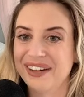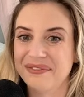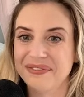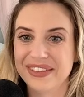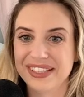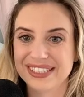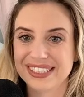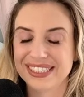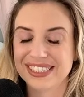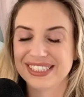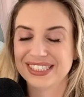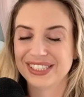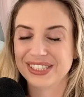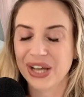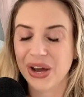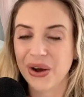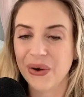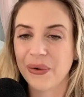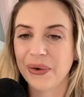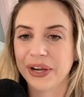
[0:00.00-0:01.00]
This is
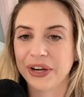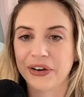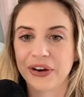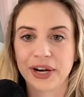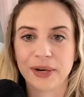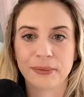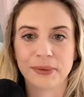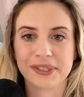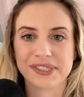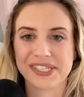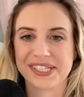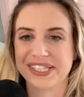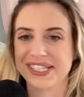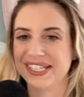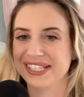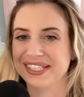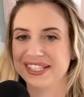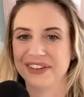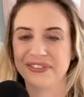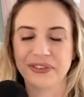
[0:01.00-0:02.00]
so incredible to
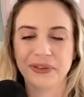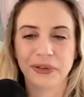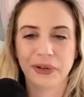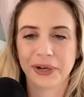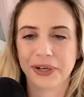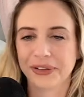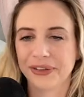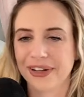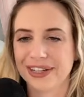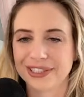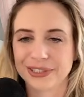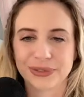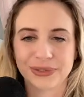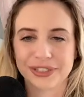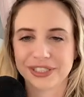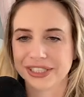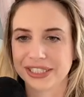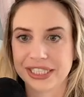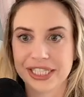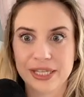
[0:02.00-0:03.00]
see stuff you learn in law
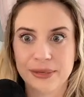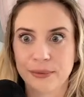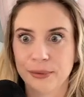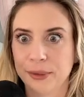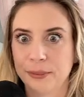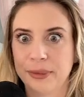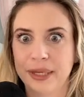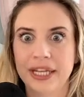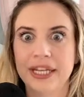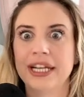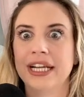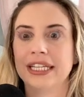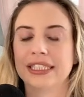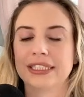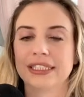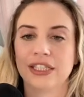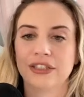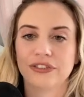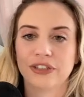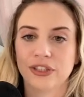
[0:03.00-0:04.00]
school just keep repeating
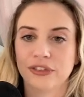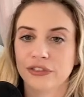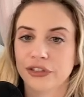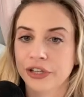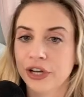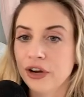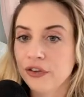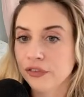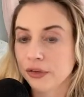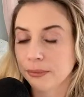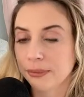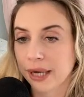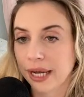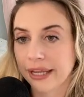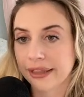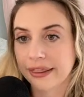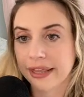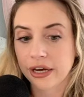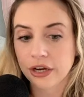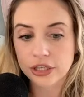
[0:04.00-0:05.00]
itself over and over.
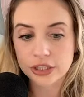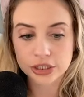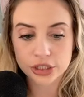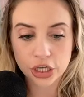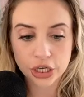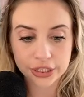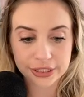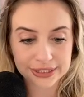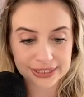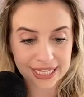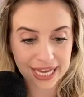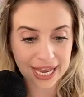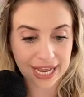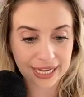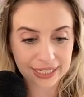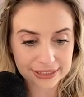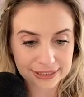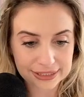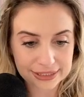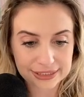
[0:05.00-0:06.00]
But there are certain
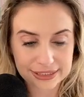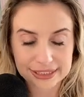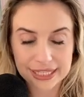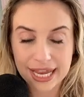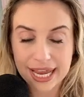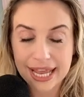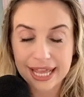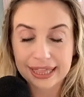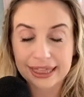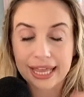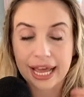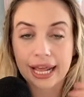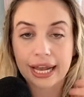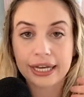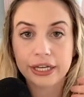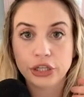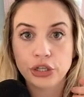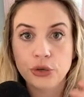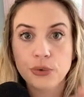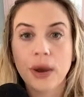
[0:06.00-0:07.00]
tests
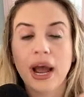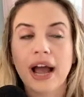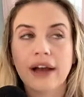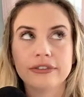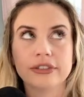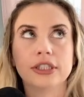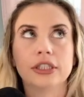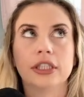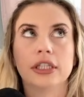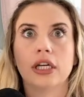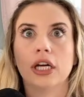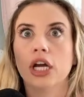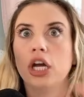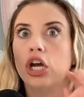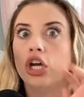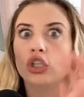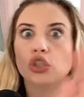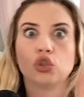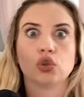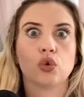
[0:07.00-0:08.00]
that you have to
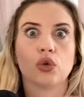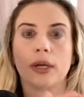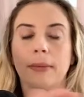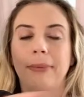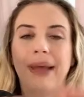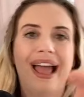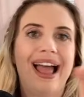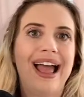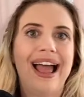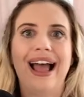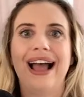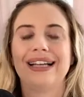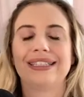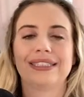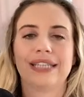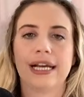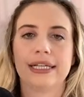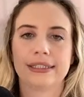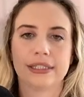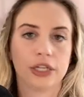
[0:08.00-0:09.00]
sort of
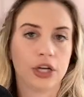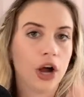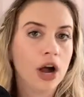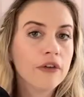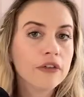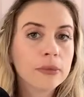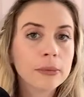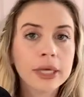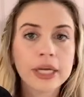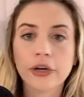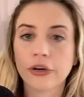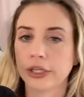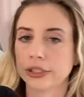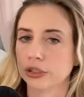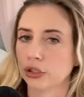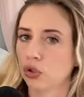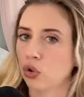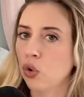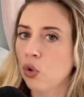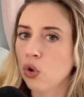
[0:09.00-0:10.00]
pass as the government or
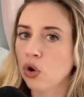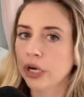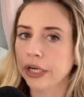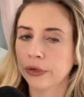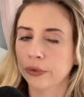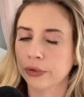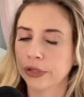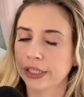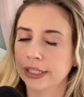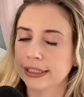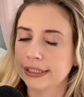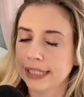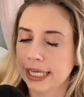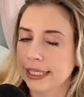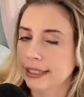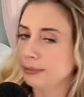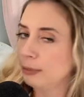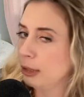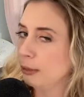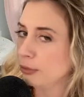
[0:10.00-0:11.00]
as a court in order to
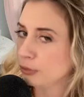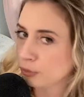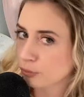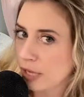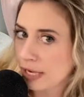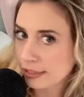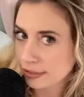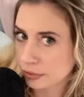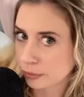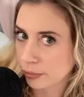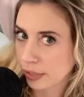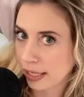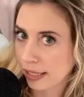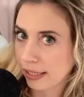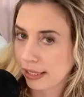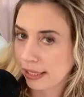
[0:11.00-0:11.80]
take people's rights away.